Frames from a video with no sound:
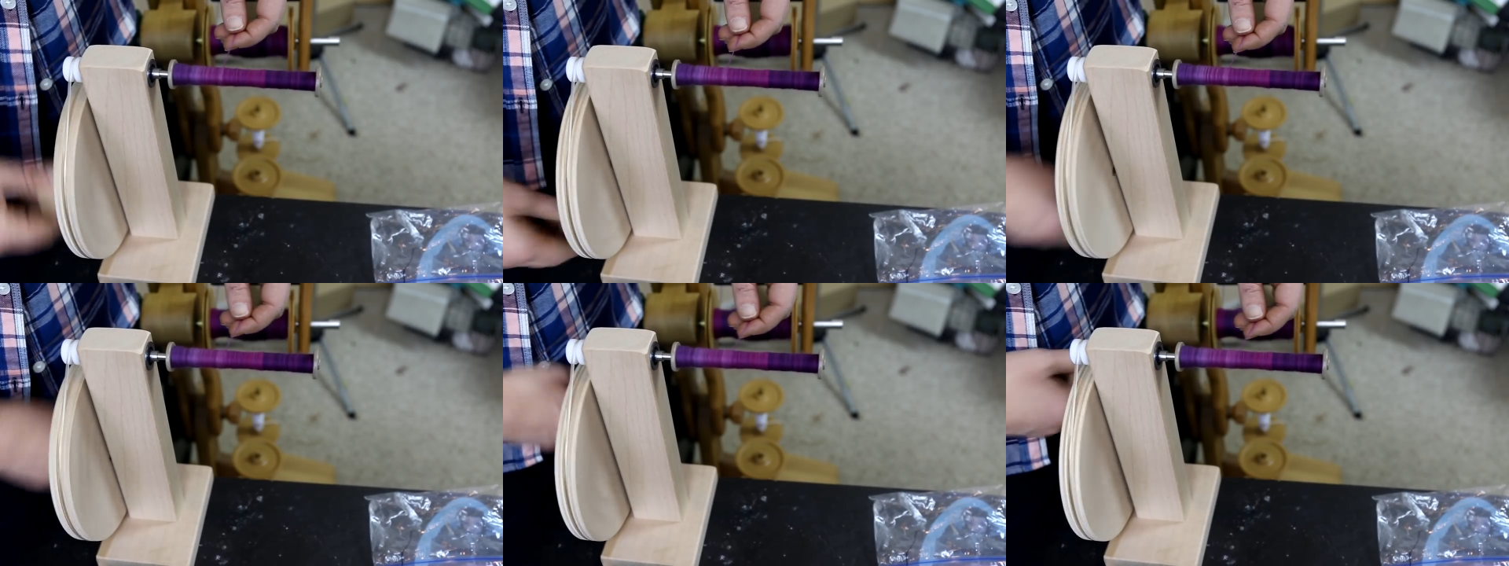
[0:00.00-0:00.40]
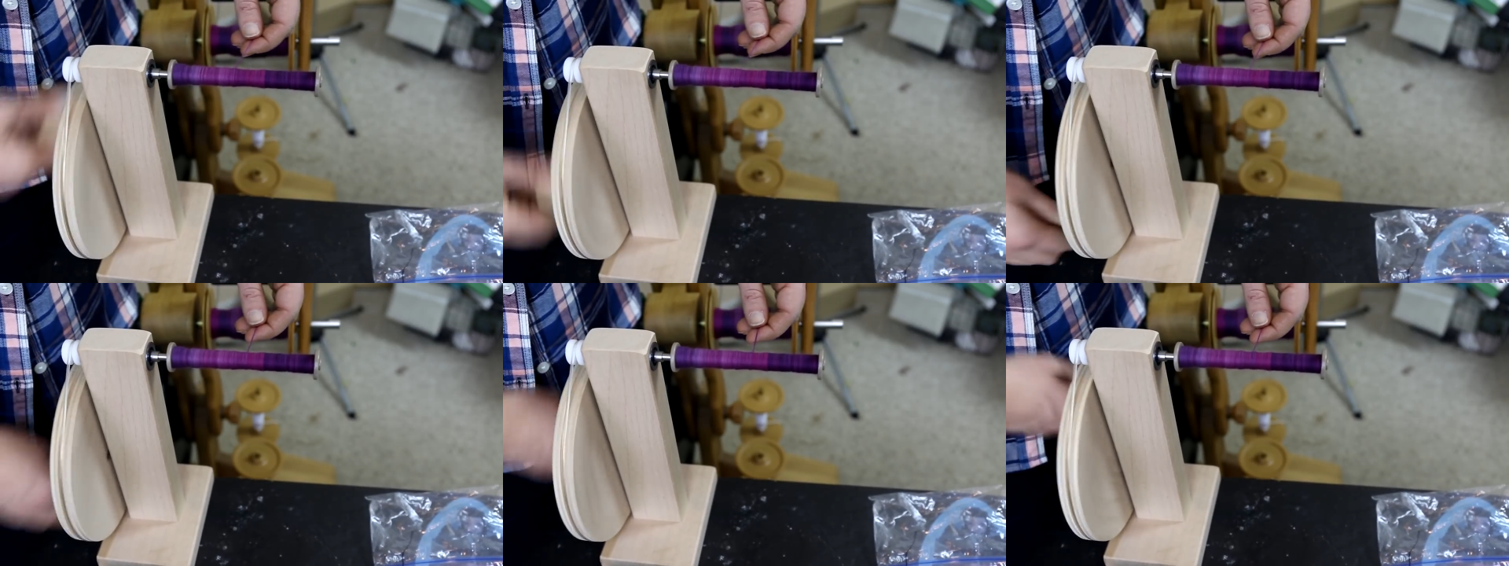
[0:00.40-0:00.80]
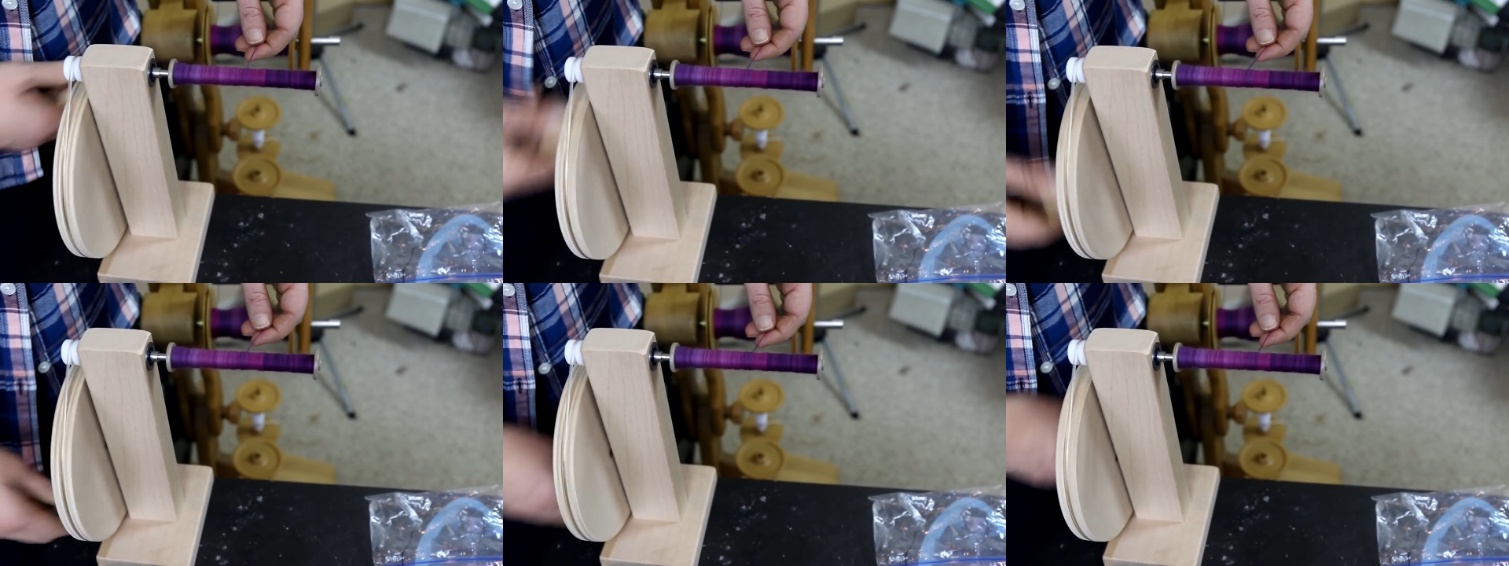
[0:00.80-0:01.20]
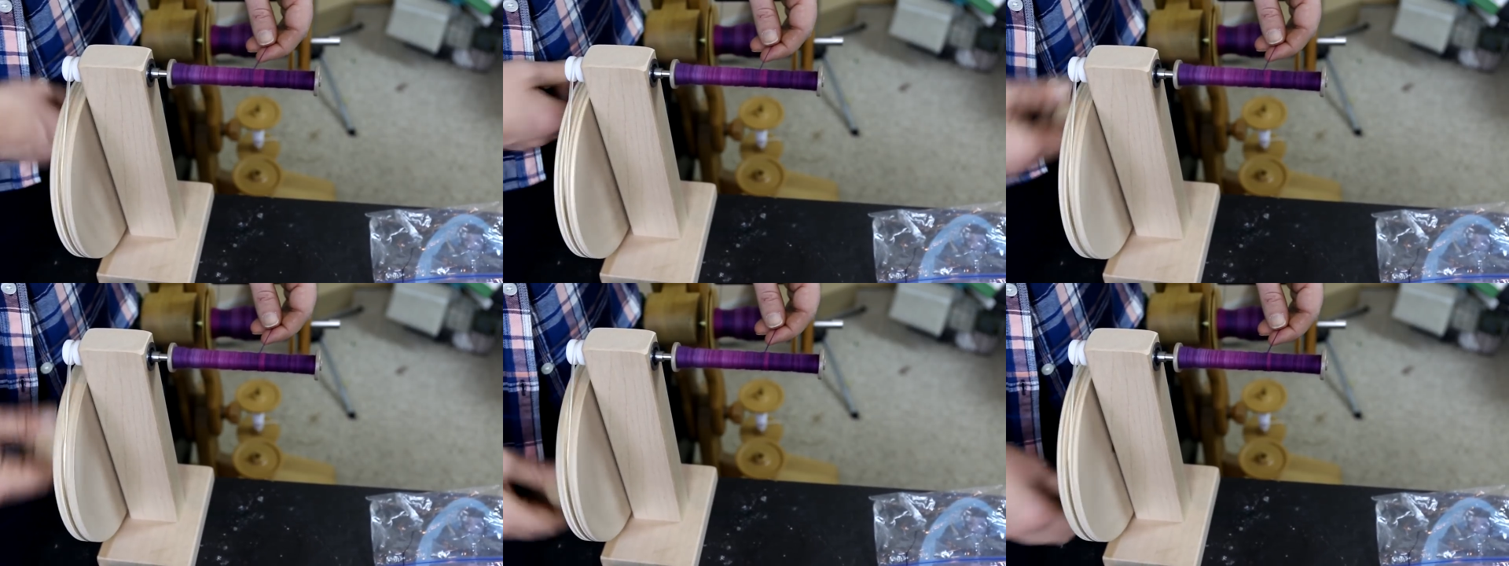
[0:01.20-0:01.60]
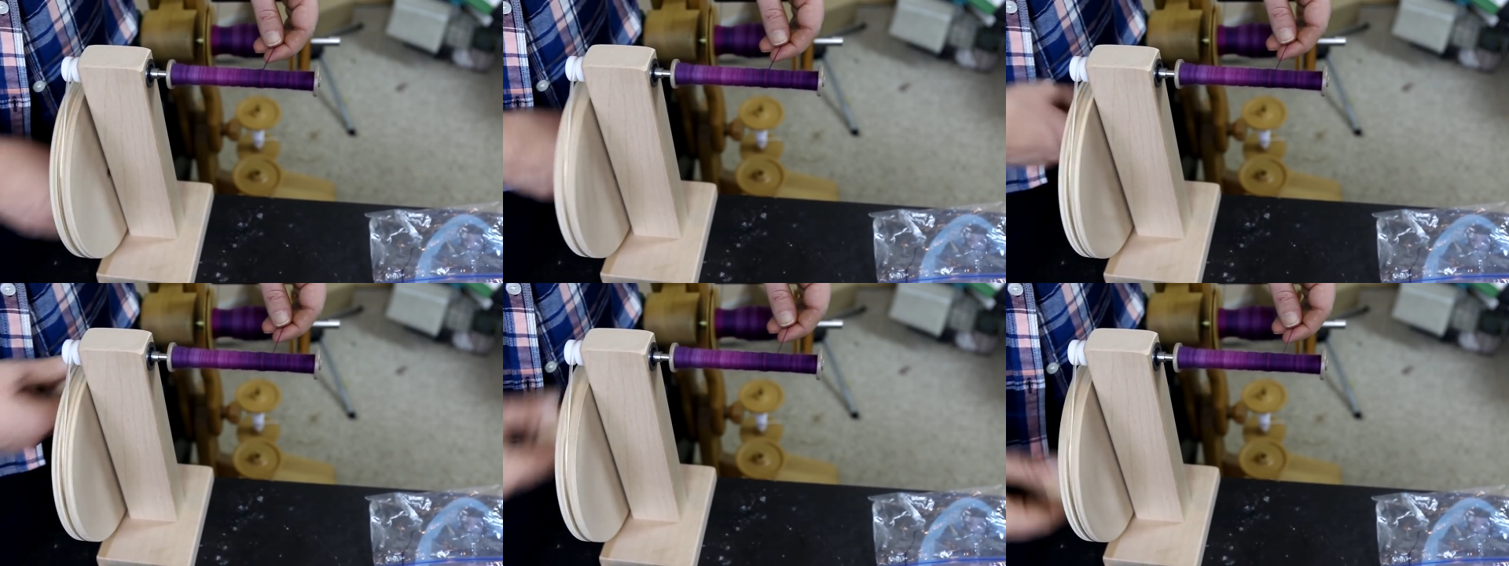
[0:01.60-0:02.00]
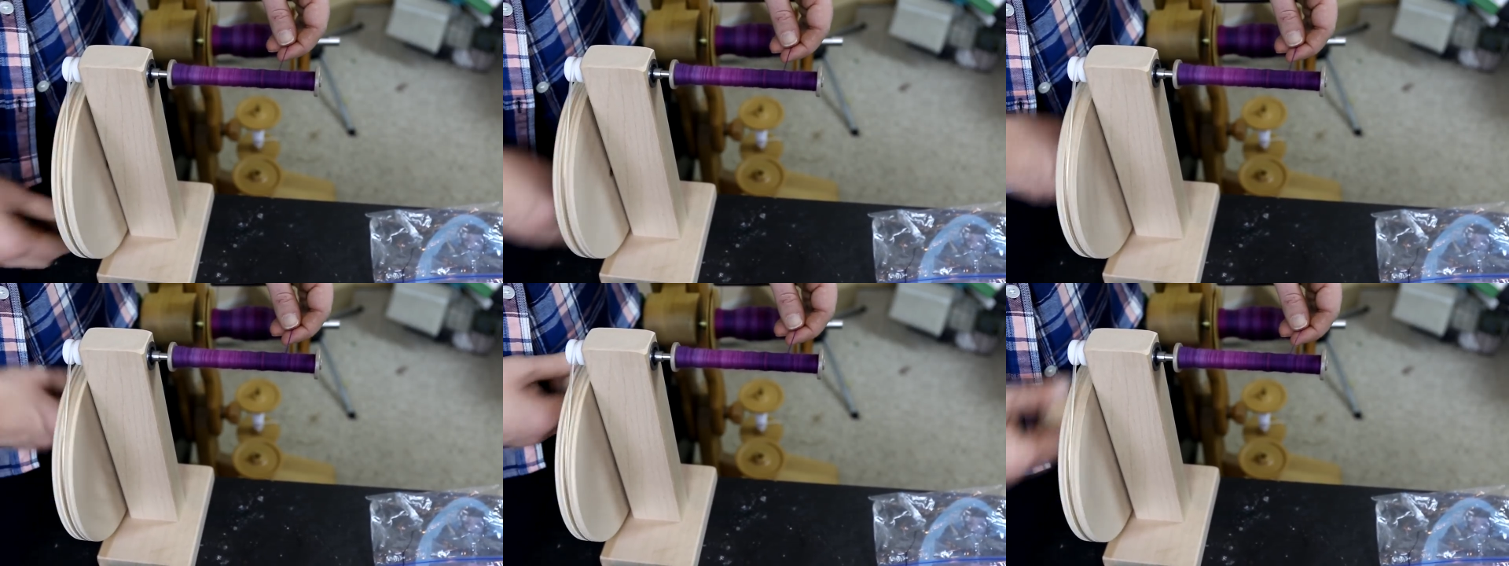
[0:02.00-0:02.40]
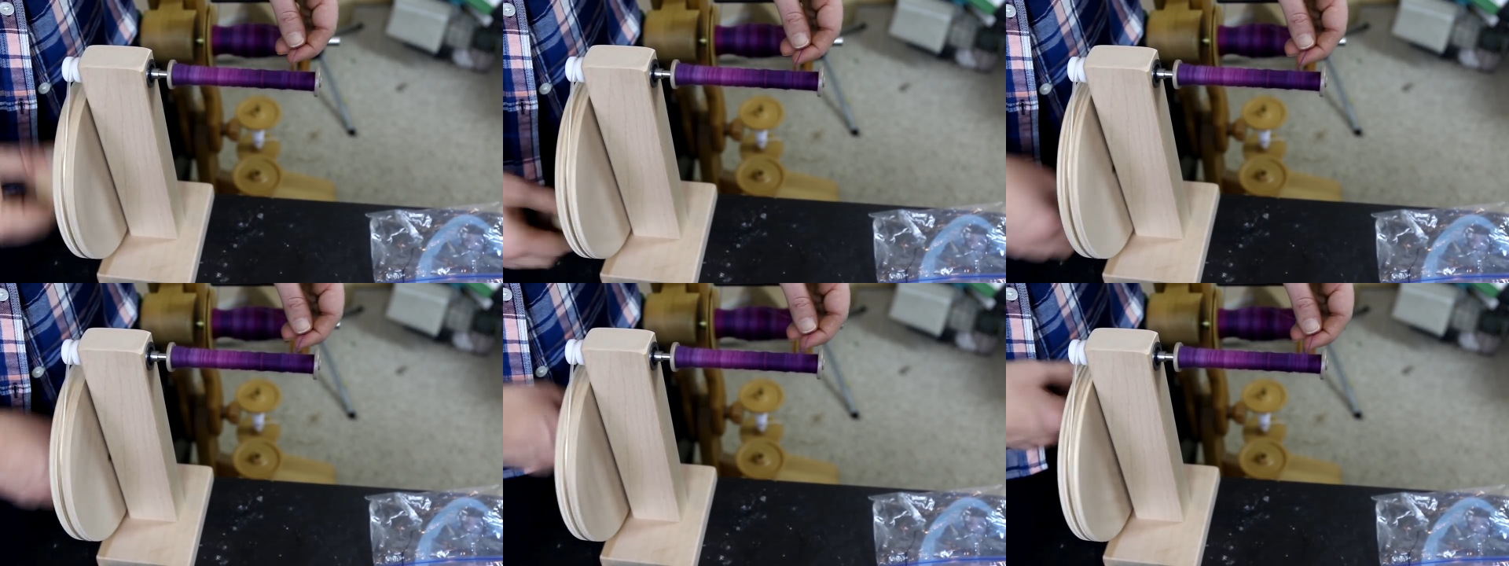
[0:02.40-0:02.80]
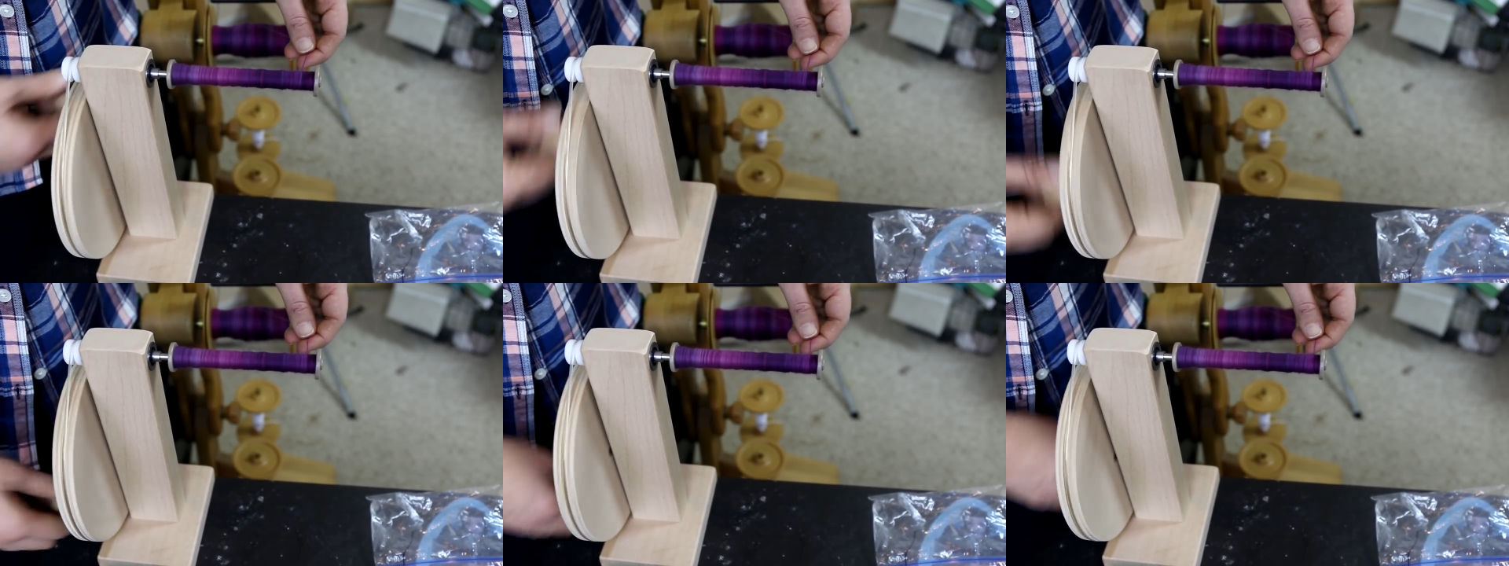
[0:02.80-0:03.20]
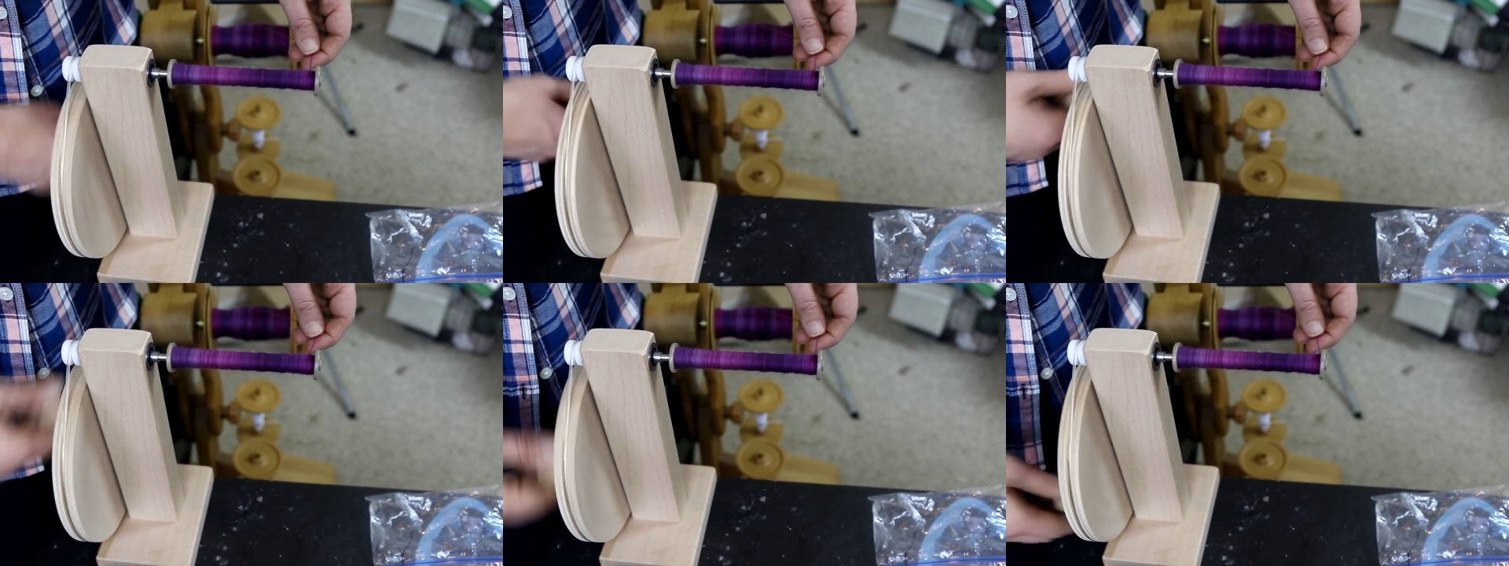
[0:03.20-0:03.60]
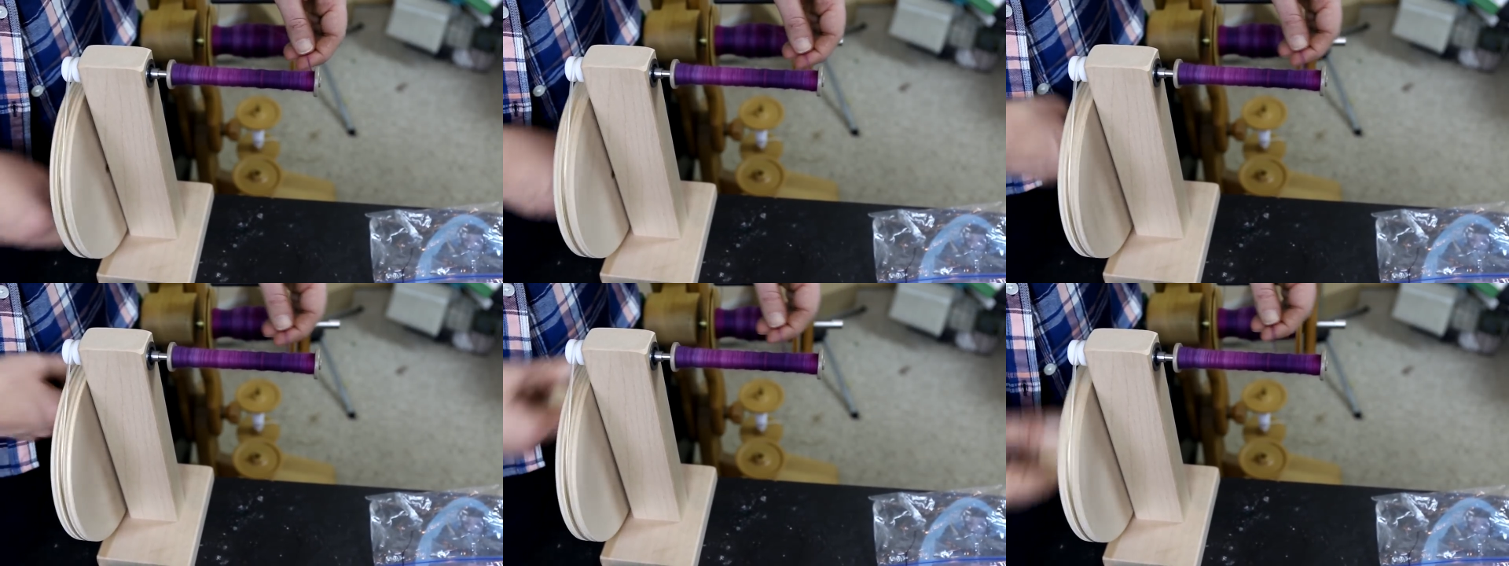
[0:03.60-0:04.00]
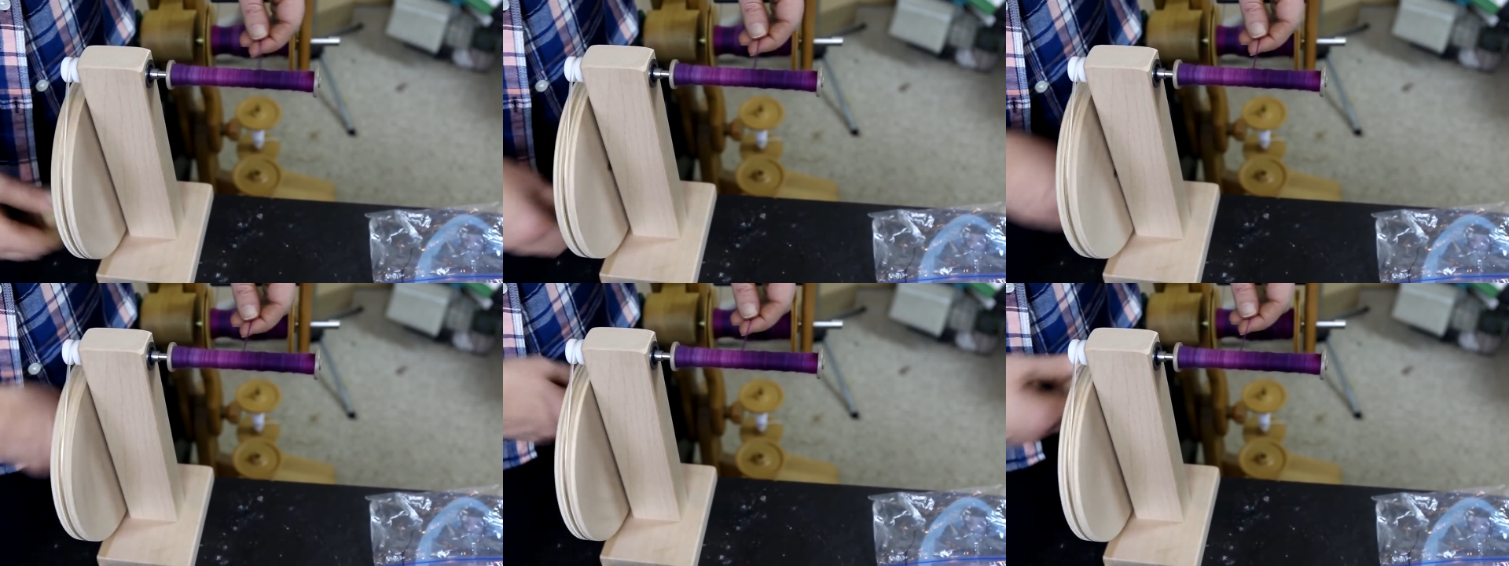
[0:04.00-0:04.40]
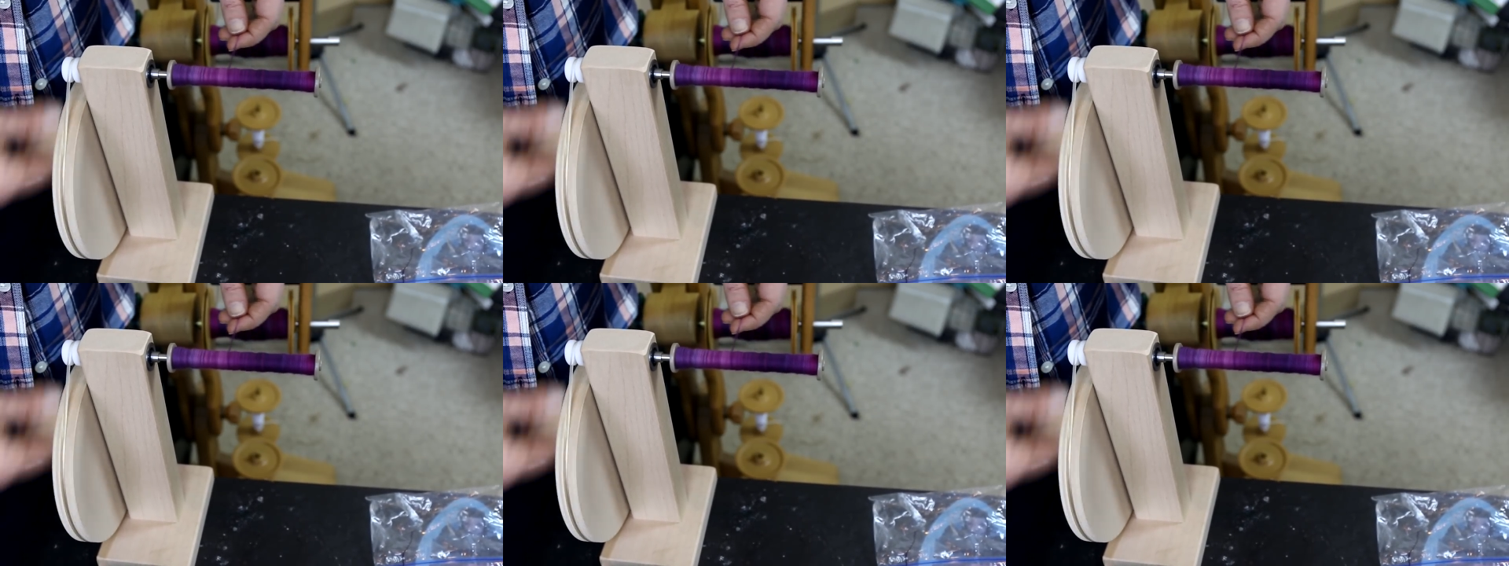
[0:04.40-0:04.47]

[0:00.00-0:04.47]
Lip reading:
No face is visible, so there are no lips to read.